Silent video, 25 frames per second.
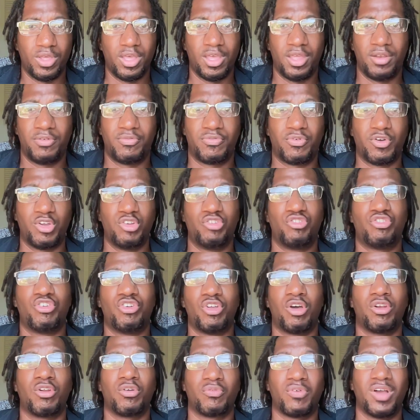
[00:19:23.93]
infringing
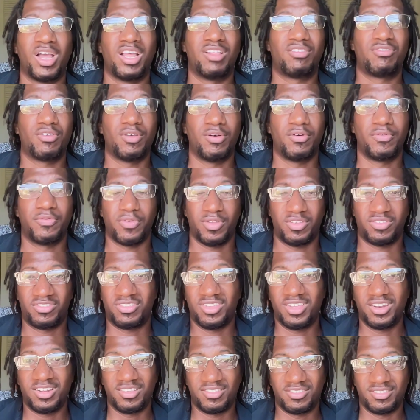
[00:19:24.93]
on the rights of
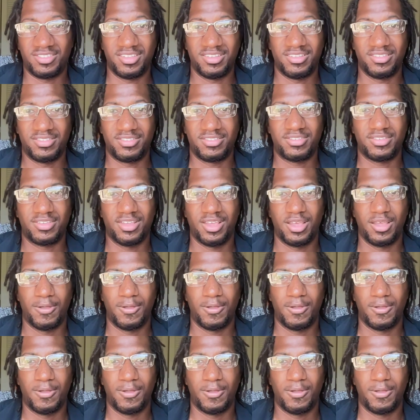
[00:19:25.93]
citizens.